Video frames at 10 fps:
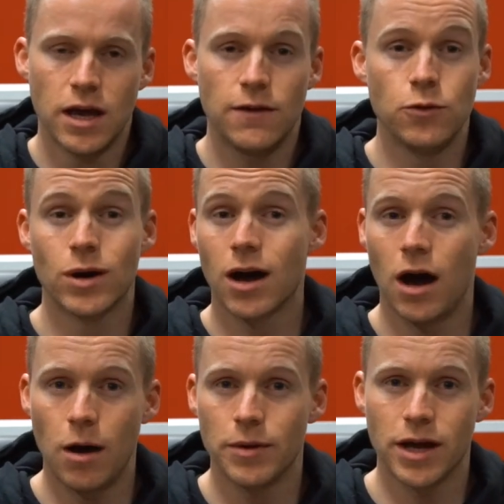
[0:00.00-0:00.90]
If you're
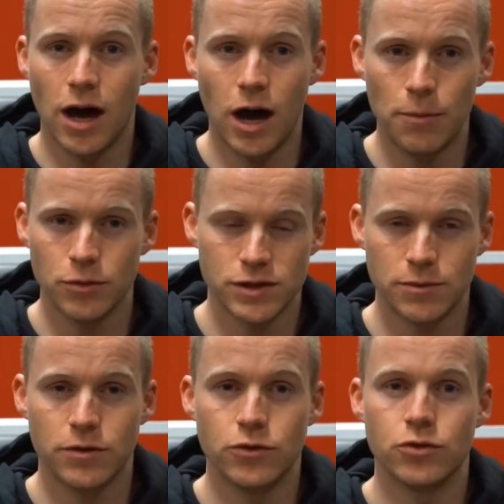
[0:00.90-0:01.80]
carbing up or
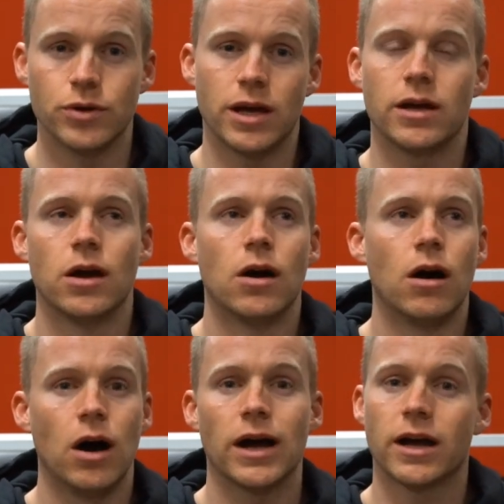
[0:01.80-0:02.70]
something, you're doing a
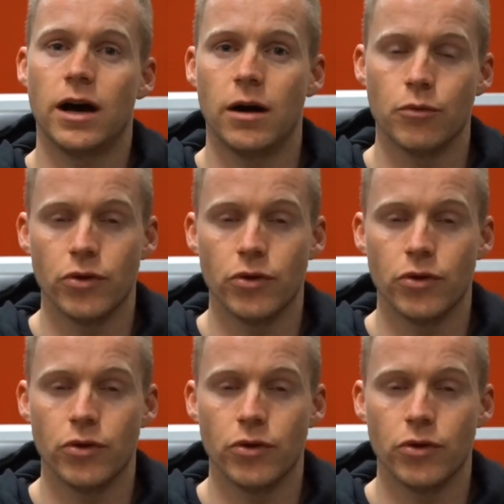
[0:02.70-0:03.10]
high carb